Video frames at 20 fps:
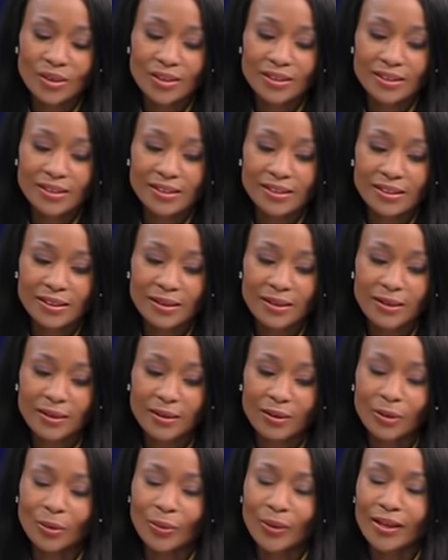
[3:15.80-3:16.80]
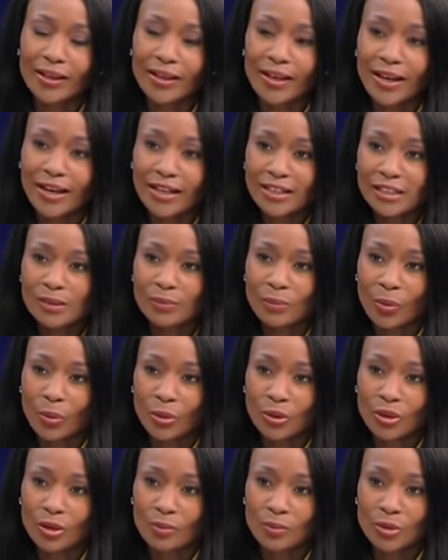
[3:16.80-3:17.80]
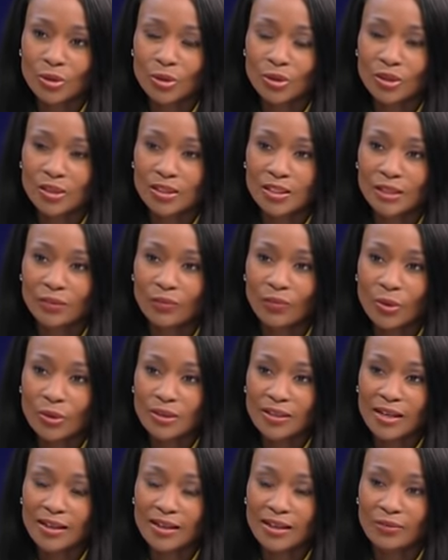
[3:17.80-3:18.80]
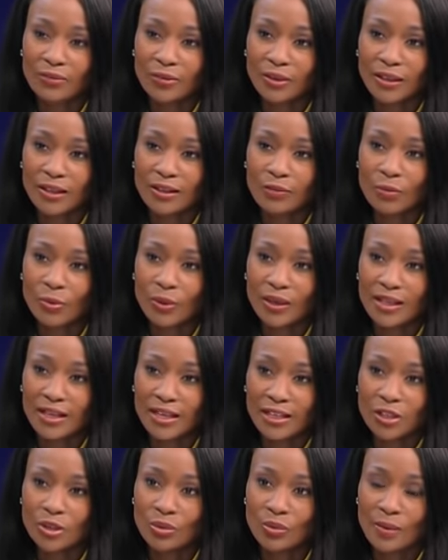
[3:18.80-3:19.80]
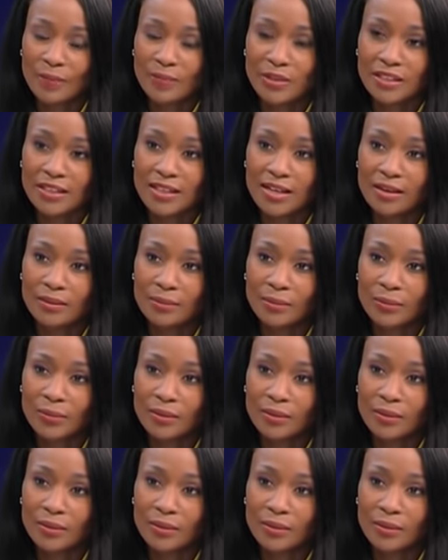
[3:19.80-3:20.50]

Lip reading: this is a great export opportunity for South Africa if we can actually ramp this up.